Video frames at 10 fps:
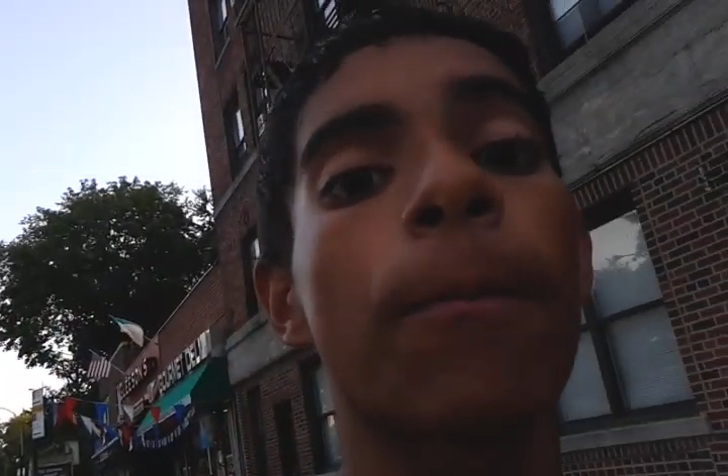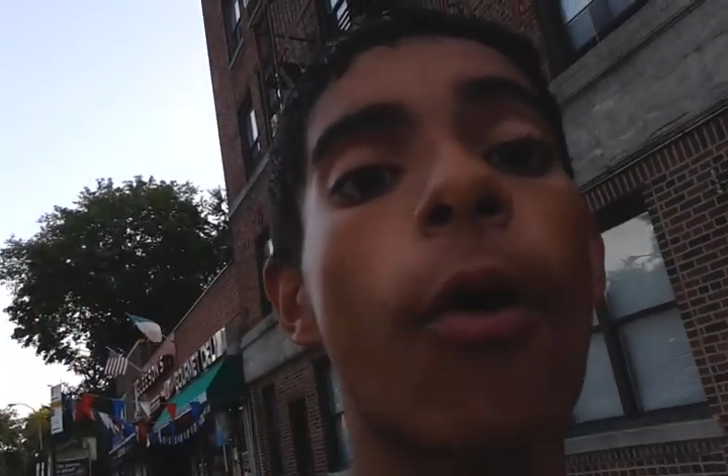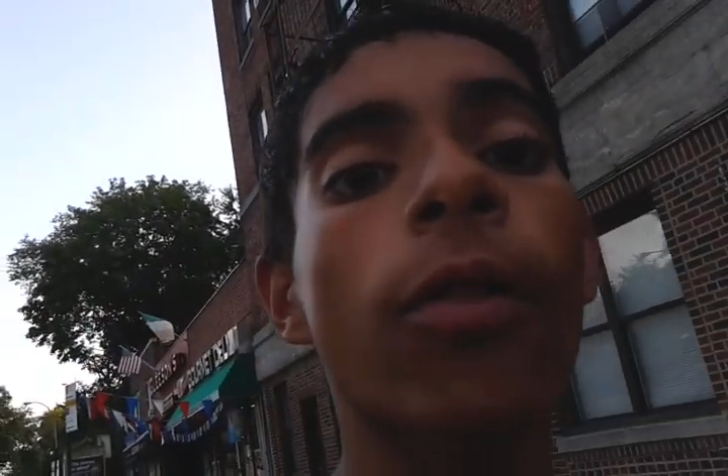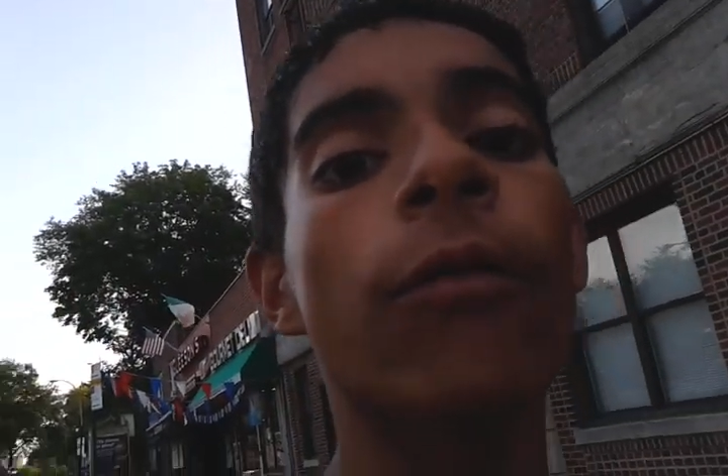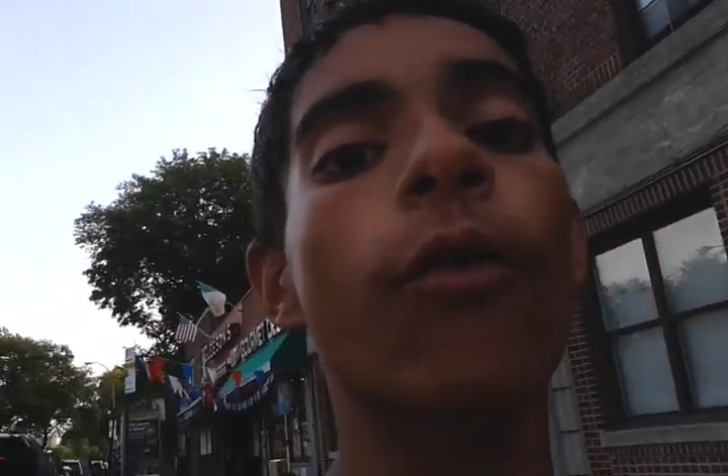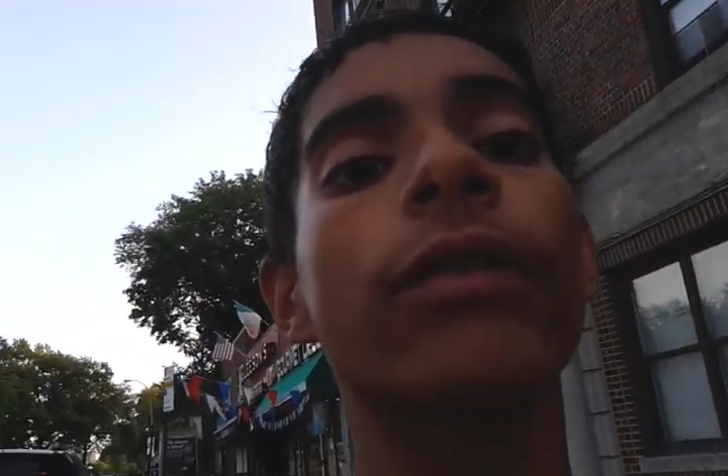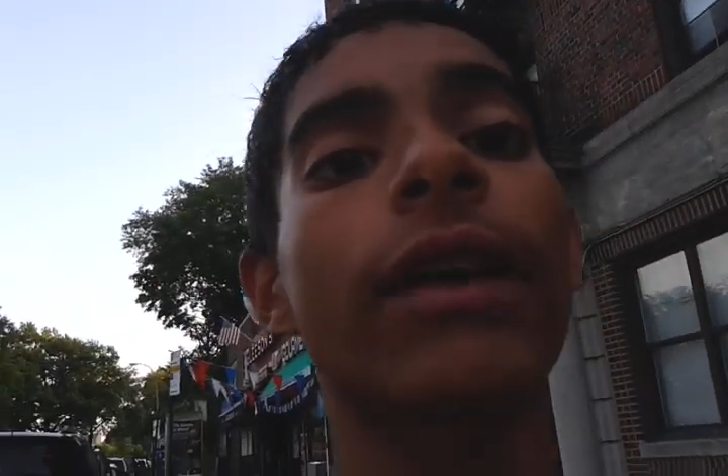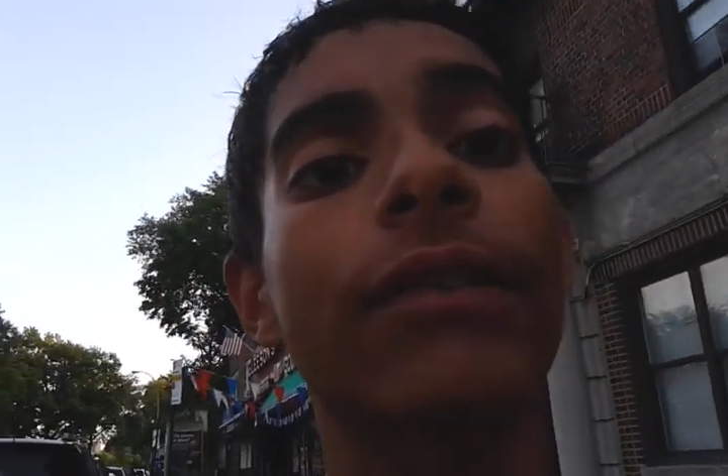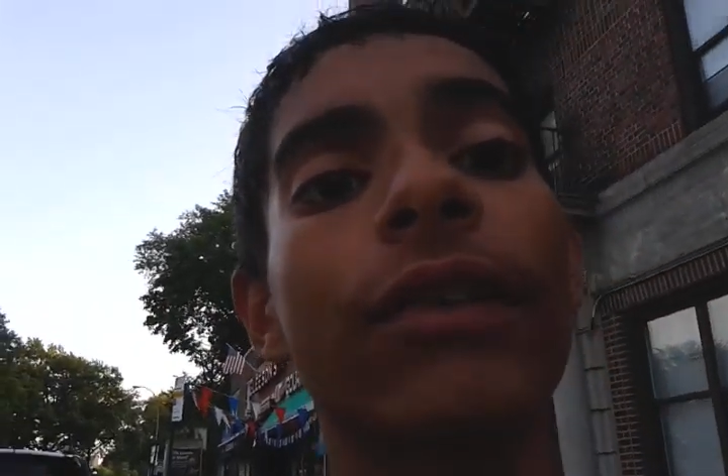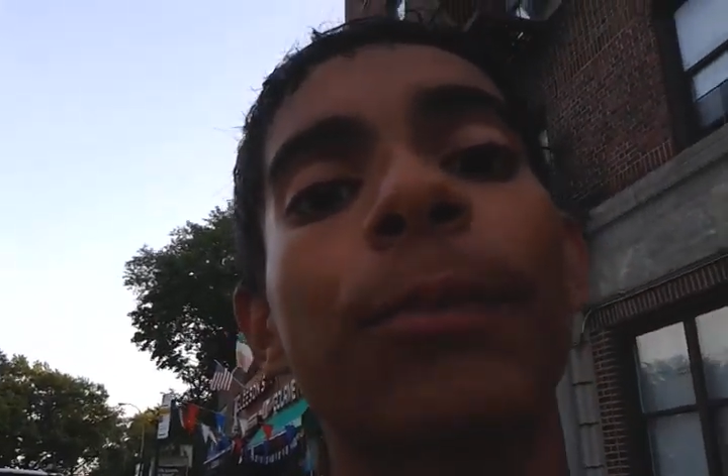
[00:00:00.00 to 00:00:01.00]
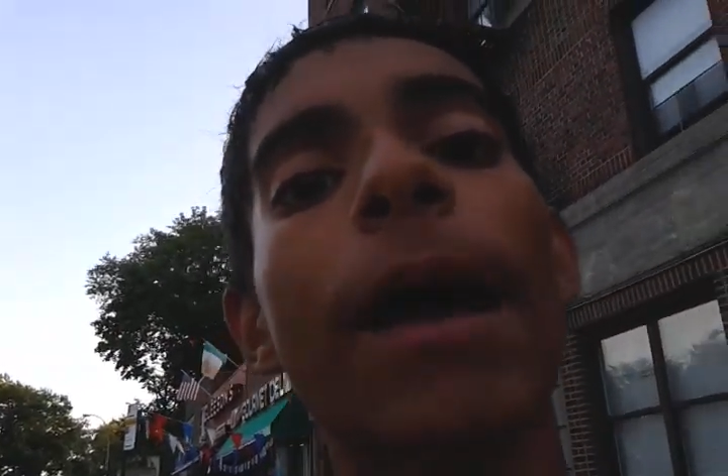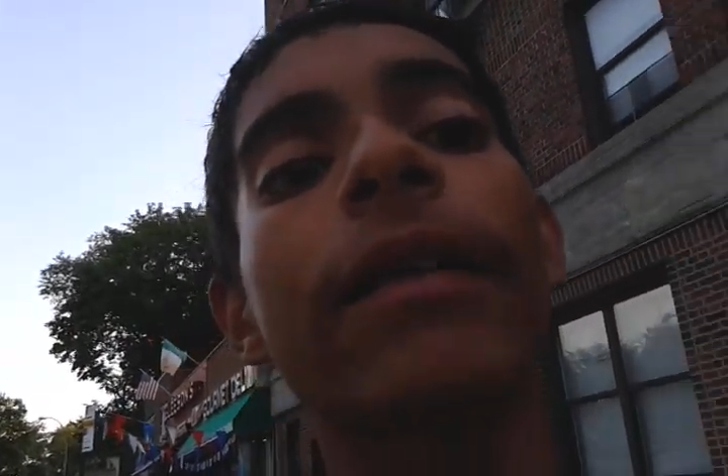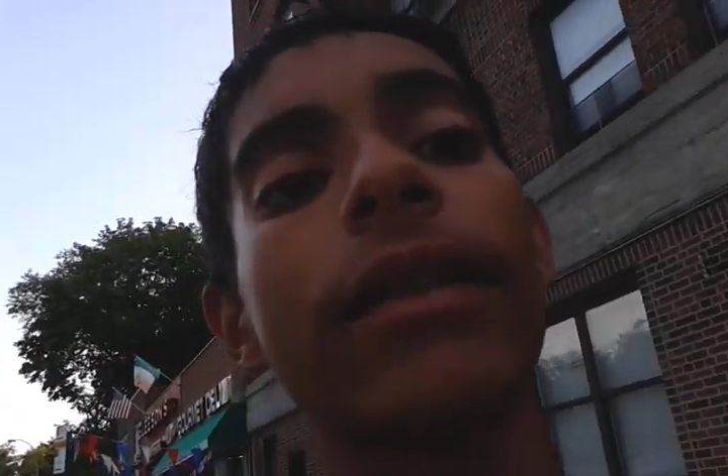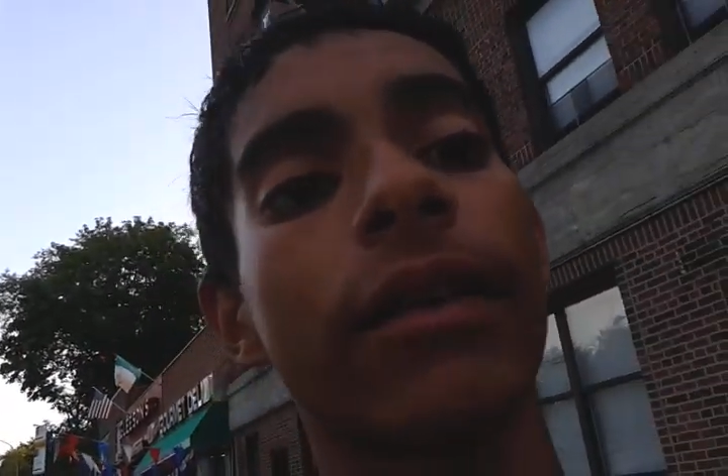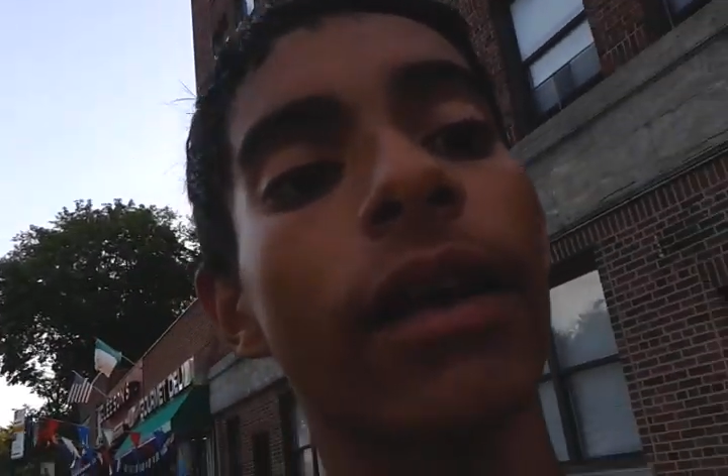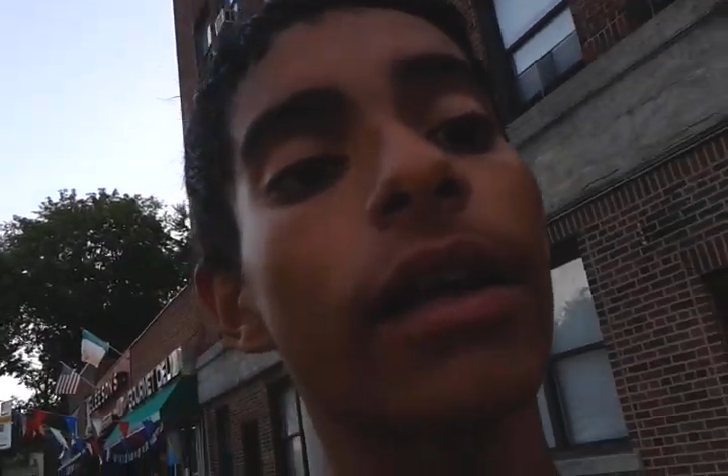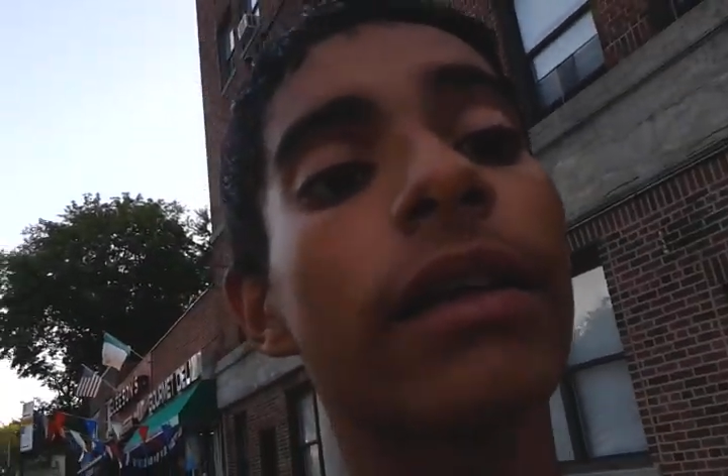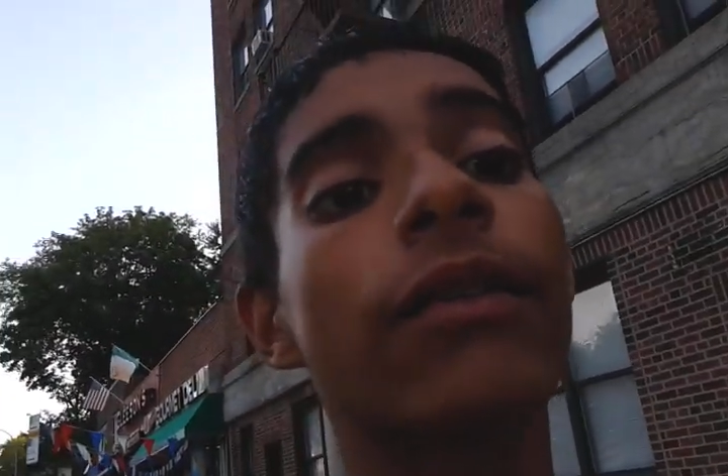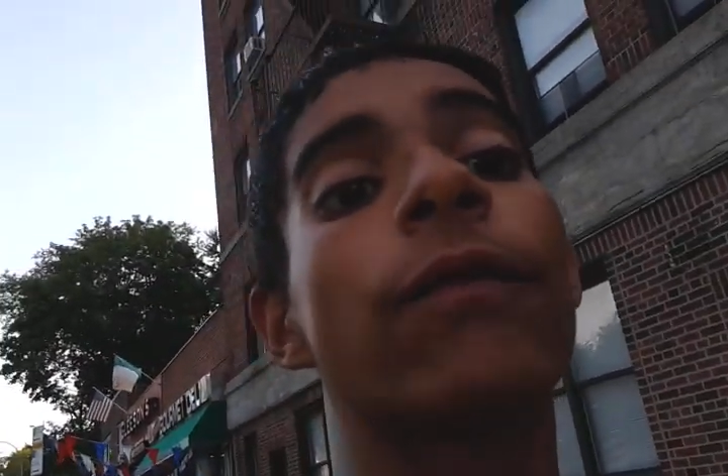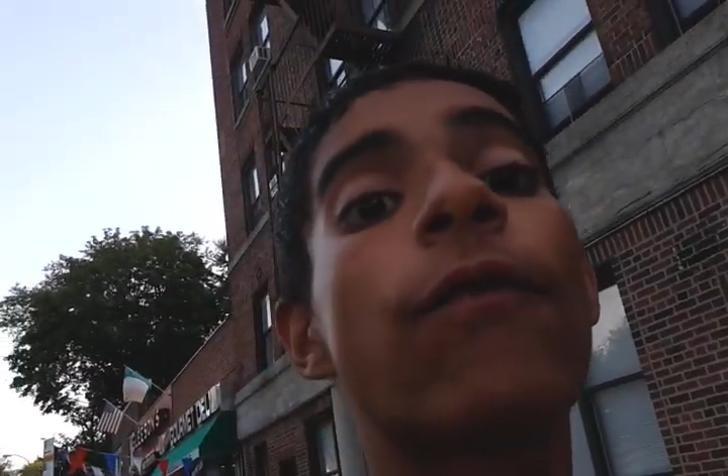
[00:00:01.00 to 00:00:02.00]
polar vortex expected
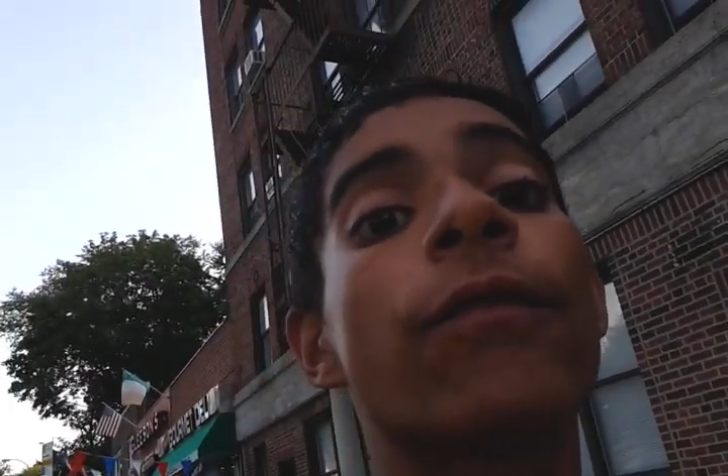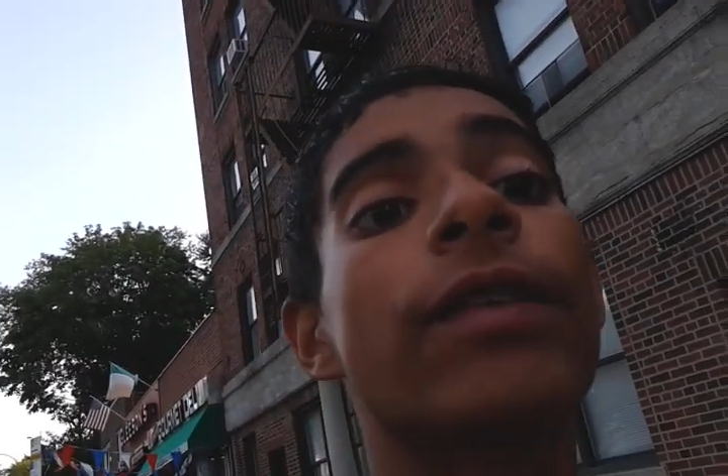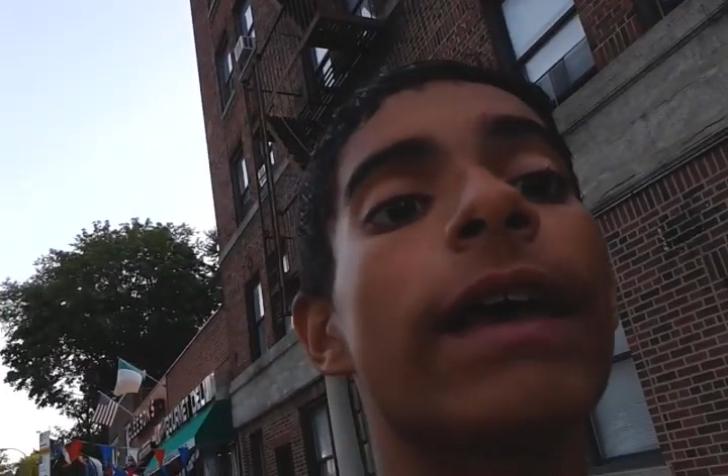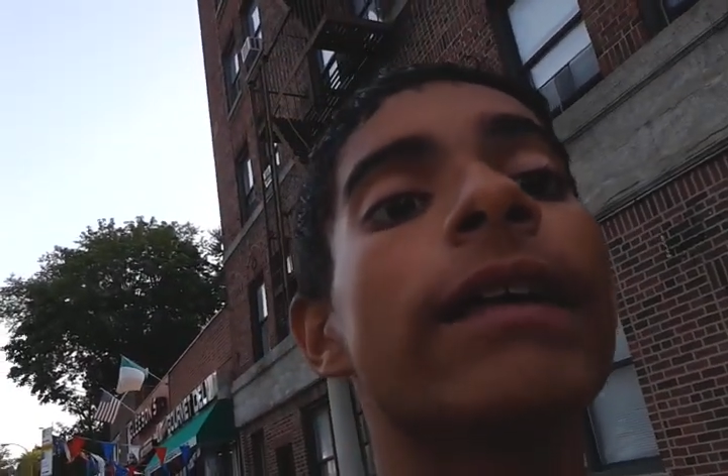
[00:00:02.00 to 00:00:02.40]
to